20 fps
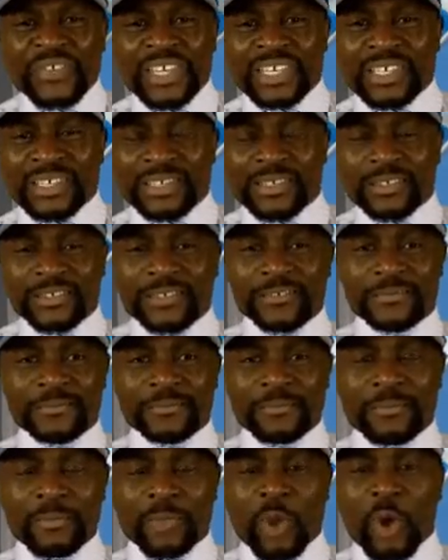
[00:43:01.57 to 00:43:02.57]
Kavi
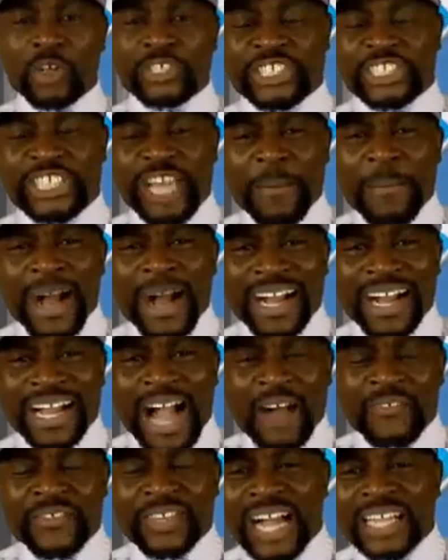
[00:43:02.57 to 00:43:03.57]
or
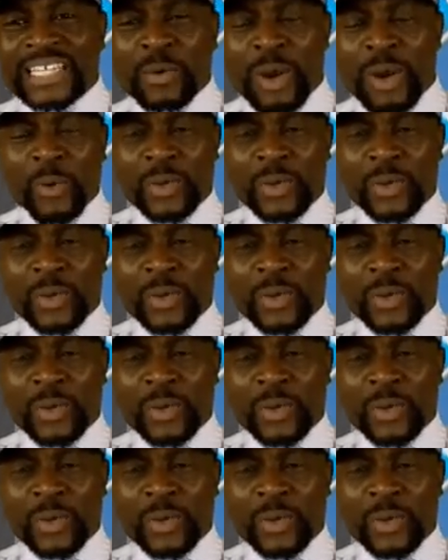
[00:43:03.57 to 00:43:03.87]
Chairman Kavi